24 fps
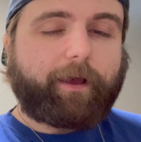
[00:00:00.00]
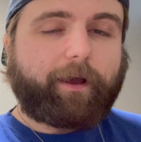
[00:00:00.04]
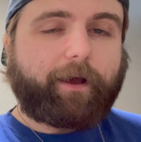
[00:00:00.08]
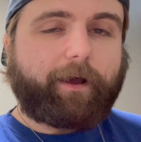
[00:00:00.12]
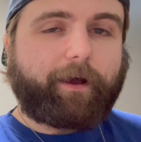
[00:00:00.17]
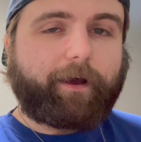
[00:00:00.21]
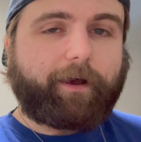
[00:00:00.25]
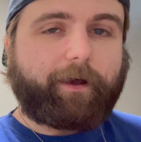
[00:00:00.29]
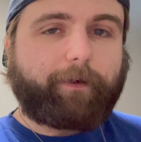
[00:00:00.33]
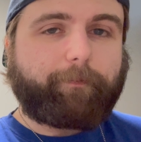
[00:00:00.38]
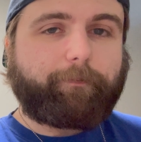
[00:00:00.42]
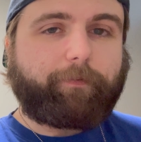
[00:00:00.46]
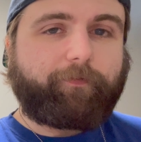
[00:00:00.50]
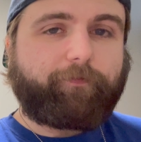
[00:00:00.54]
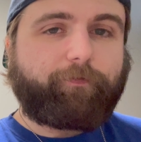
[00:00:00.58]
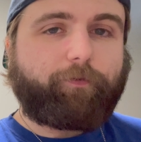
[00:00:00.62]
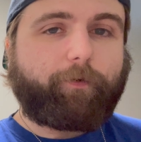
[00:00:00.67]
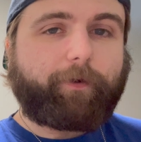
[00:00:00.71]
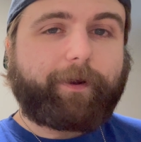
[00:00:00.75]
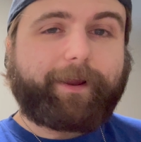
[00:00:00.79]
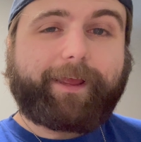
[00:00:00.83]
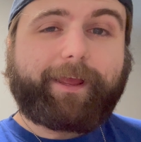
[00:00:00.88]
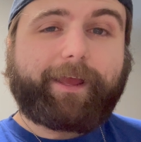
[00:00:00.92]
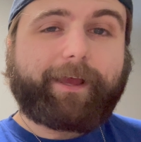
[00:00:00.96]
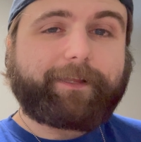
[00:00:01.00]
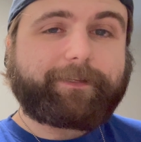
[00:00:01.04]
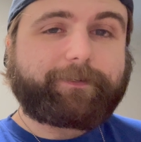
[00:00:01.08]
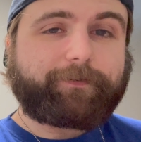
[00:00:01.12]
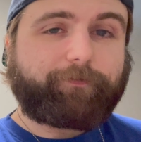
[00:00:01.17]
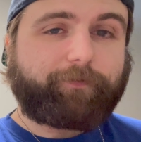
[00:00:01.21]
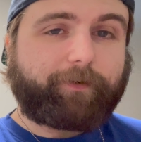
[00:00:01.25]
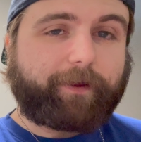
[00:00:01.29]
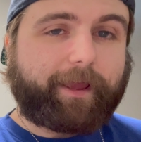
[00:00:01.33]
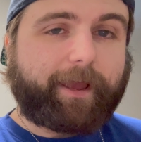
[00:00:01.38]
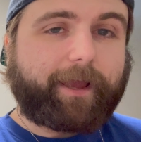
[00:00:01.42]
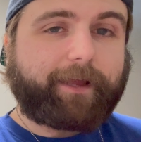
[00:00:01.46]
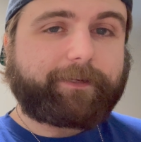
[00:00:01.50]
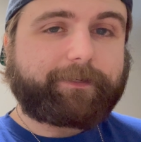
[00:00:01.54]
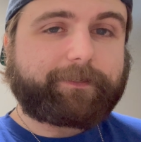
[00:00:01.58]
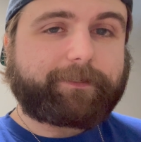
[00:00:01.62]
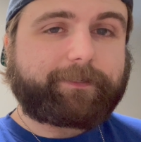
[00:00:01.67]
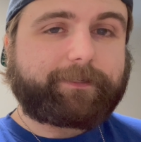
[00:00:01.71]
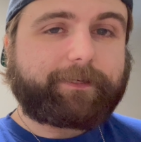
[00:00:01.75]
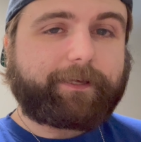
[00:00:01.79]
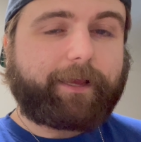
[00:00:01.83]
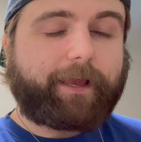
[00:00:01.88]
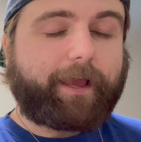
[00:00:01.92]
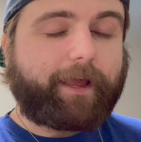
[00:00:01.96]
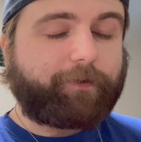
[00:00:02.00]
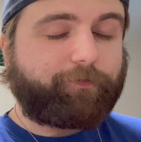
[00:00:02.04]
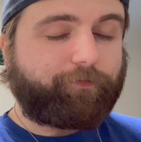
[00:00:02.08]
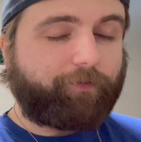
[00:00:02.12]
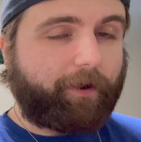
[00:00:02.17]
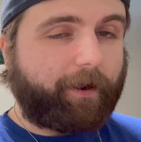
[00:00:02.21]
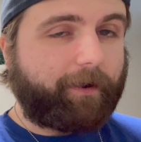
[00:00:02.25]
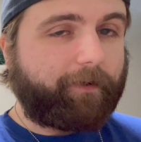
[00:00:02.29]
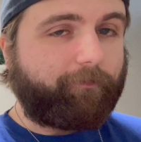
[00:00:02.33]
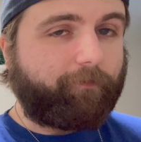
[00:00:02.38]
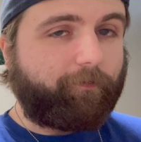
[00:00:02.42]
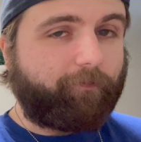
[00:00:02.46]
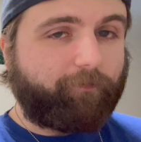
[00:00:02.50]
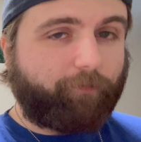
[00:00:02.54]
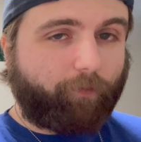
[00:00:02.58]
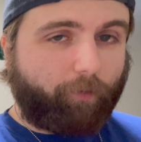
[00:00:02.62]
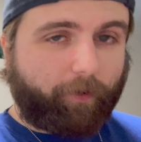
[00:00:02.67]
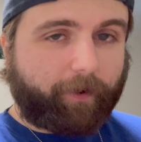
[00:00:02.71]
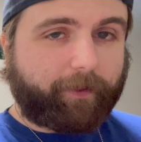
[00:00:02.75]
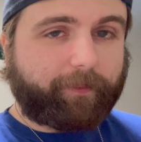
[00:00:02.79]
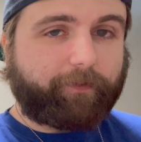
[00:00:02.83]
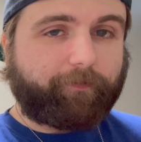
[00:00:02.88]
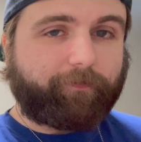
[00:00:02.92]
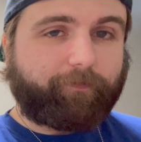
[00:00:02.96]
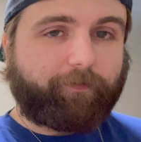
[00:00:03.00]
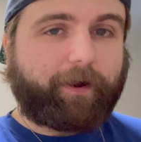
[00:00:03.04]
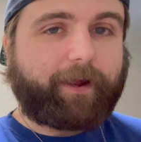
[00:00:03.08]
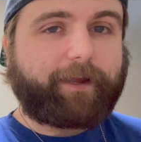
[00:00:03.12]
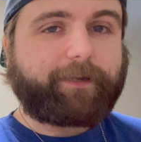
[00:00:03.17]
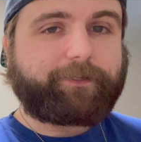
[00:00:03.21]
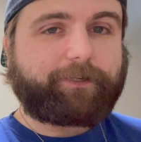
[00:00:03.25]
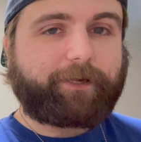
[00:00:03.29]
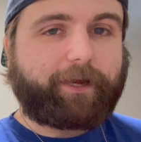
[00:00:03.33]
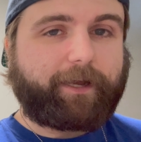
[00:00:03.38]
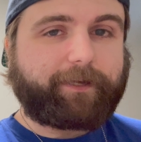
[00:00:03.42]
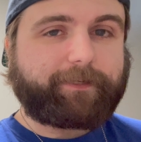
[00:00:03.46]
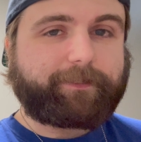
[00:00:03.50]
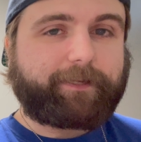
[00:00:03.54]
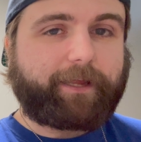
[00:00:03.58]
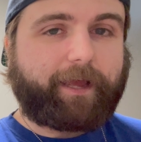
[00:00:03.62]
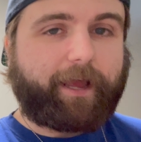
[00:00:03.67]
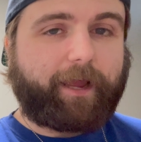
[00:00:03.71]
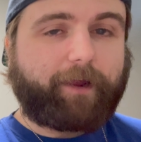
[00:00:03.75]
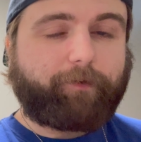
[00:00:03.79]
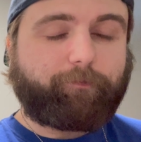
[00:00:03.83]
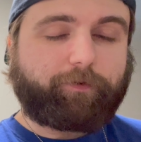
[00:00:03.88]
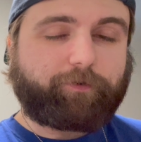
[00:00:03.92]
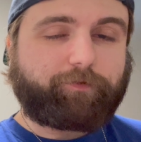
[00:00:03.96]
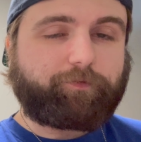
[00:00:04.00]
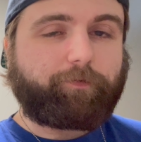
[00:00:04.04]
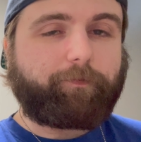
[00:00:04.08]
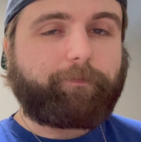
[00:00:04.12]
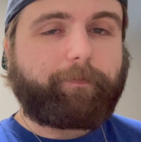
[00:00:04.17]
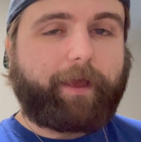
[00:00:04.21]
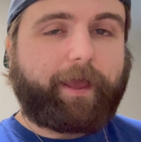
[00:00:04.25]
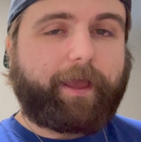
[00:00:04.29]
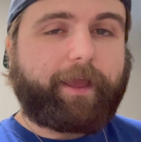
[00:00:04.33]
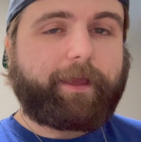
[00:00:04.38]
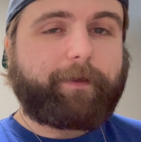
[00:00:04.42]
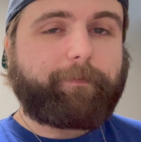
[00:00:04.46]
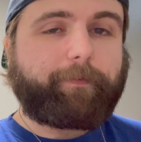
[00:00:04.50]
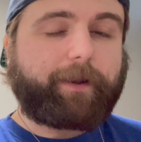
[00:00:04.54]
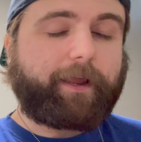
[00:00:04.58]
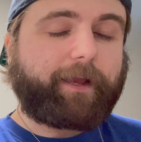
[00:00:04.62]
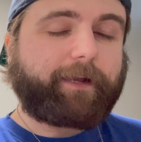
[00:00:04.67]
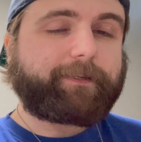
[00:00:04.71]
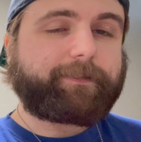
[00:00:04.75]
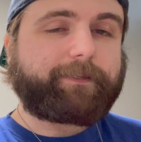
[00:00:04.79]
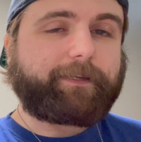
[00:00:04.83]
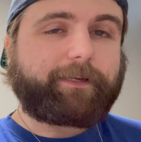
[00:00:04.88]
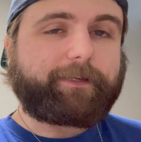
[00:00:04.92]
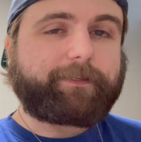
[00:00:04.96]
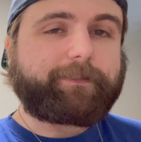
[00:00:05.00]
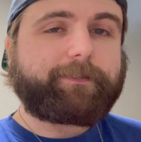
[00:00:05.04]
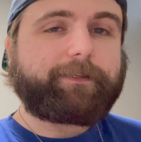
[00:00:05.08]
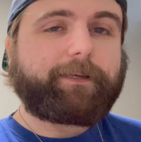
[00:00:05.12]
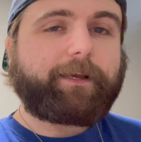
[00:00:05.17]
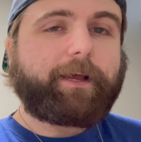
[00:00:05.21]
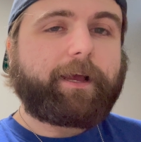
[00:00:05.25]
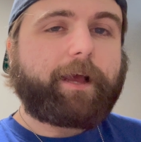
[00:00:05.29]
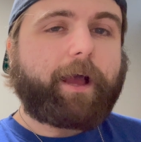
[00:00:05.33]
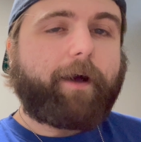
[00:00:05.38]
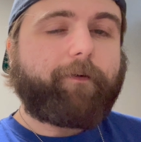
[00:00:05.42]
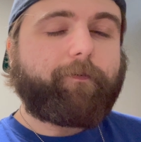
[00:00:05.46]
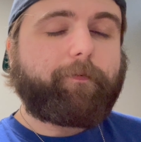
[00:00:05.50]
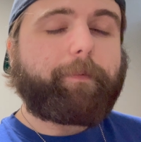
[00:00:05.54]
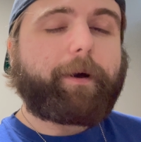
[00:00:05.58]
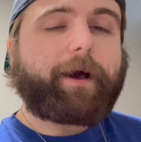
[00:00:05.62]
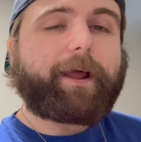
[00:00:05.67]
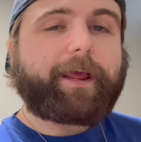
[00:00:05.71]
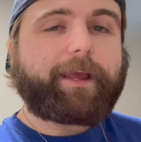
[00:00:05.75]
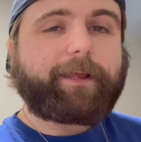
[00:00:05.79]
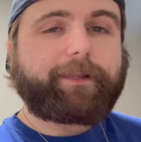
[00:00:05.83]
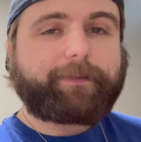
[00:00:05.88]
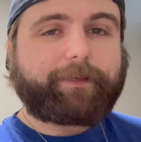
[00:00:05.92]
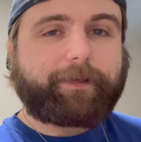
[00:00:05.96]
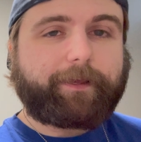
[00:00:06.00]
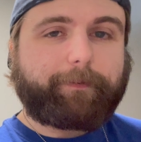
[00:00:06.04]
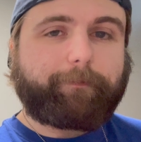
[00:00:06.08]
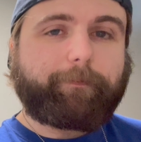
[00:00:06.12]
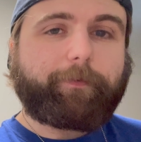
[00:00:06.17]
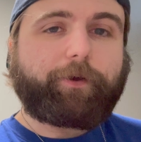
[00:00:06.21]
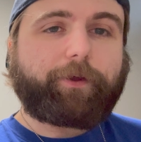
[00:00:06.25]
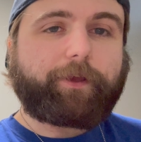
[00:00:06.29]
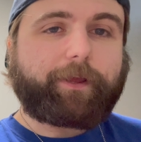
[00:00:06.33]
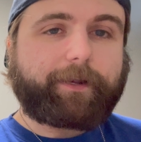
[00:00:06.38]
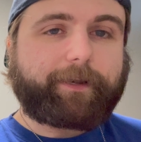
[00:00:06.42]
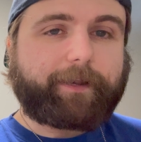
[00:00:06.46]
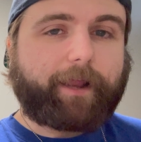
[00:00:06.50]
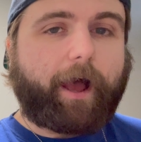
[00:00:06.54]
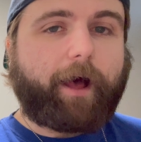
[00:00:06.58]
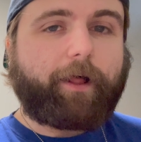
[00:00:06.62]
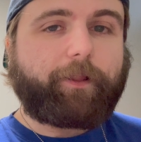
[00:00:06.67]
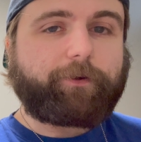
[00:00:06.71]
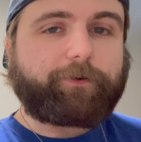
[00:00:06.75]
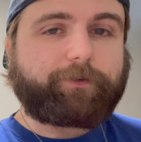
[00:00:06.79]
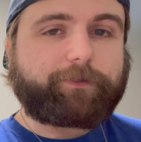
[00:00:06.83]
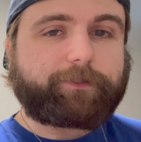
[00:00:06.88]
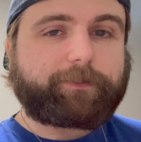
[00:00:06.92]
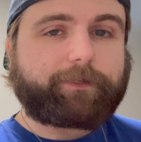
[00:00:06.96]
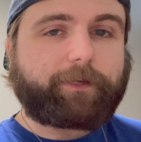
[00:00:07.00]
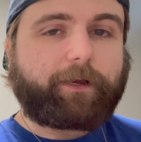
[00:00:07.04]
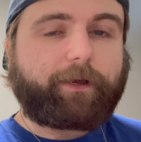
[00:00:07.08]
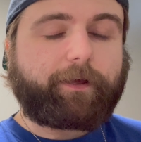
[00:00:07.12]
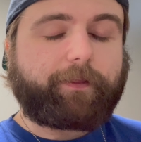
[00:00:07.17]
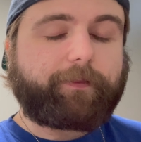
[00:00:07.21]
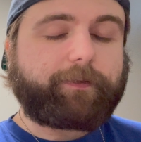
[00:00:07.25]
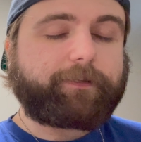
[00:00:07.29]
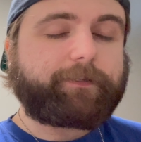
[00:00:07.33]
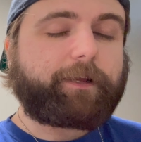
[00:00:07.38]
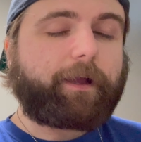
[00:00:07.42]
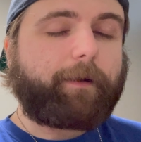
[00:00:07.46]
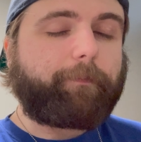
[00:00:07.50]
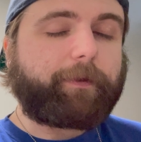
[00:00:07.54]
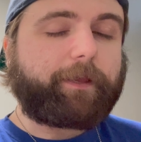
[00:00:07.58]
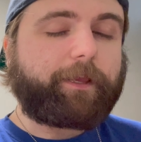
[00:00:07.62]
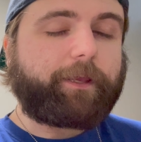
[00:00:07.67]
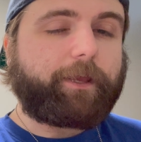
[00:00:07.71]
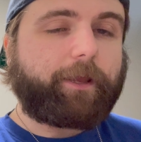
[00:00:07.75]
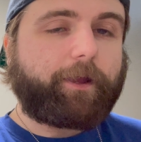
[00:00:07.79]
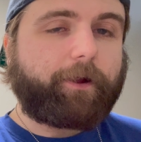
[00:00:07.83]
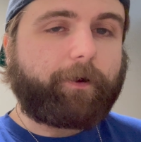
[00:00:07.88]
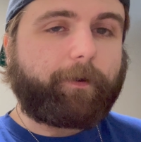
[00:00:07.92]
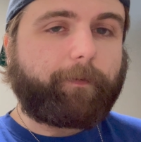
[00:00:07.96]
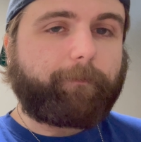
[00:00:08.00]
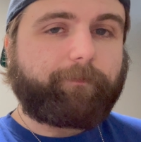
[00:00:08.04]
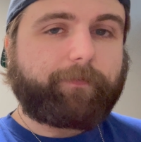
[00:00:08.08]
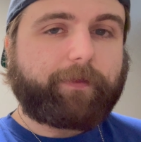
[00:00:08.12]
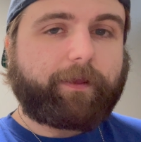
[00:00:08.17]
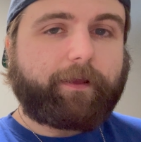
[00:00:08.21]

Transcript: uh, before he hits free agency and try to avoid the franchise tag, which will pay him in excess of about $18 million uh, this coming year.